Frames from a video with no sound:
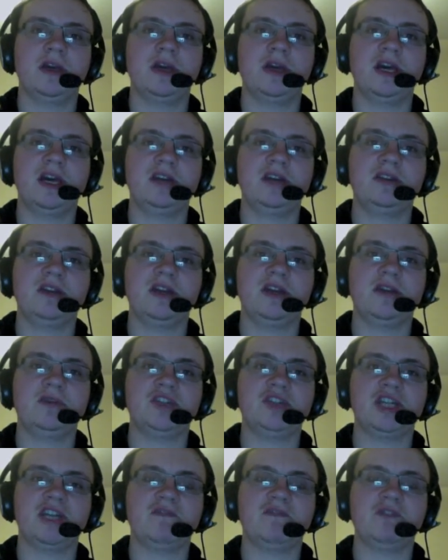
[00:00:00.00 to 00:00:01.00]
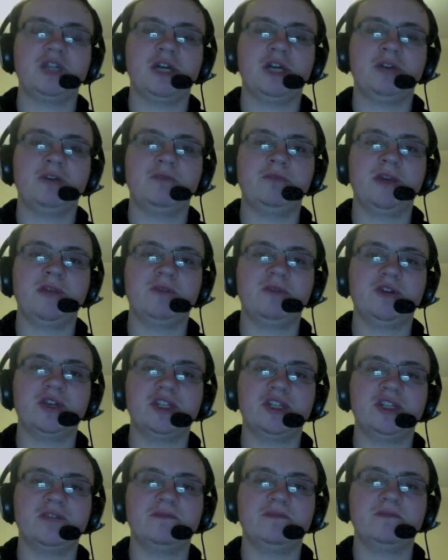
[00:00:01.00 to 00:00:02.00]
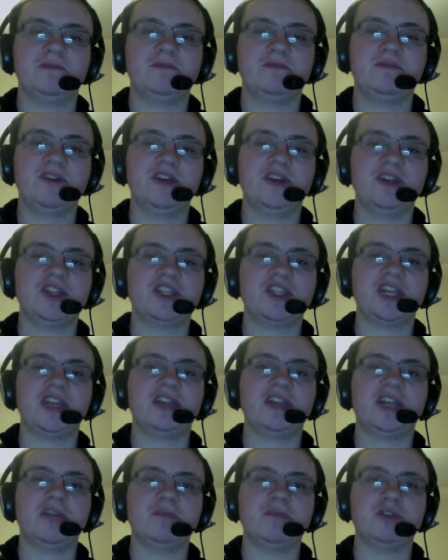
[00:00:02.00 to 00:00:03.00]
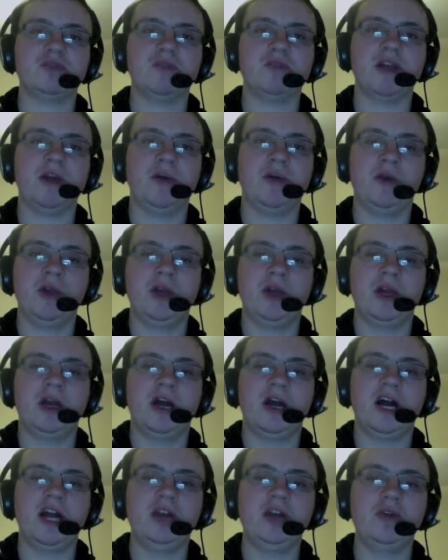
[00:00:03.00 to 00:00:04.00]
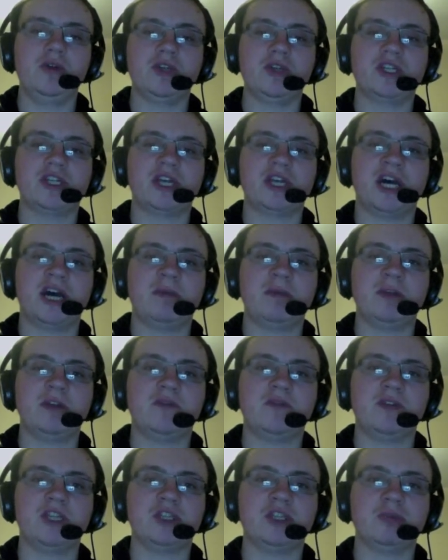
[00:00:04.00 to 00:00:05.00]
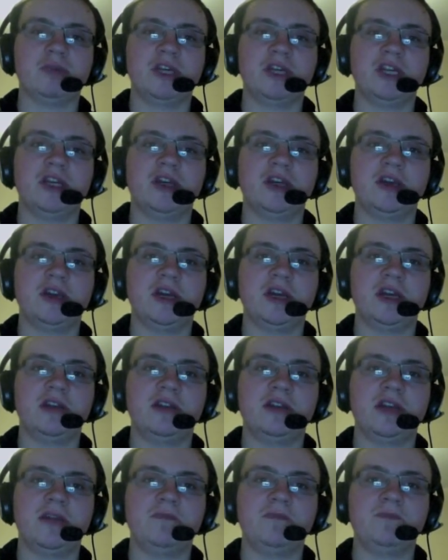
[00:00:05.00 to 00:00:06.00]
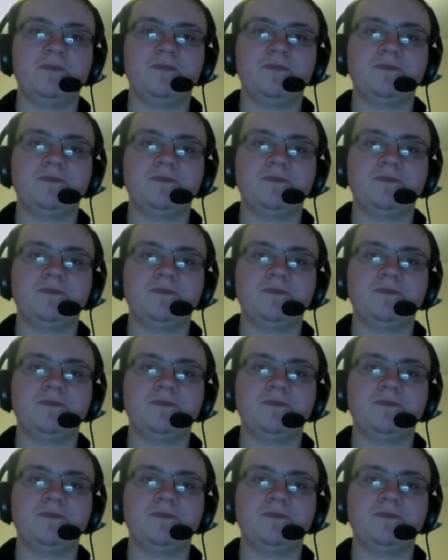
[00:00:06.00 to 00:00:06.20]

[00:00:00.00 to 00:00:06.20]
And it was kind of childhood memories. But at the same time as well, I know what's going to happen at WrestleMania. And